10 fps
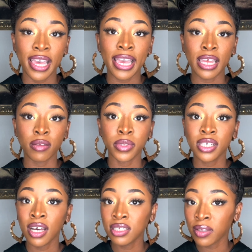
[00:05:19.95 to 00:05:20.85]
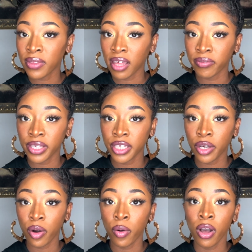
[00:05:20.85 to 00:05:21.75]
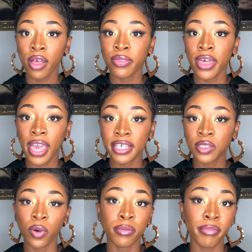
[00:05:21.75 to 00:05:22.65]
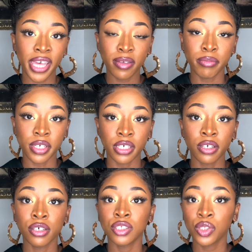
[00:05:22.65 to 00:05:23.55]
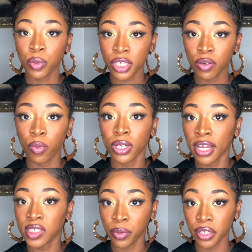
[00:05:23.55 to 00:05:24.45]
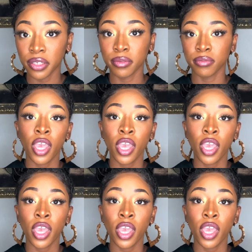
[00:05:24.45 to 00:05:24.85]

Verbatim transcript: And because of that video, that is what made me tweet what I tweeted.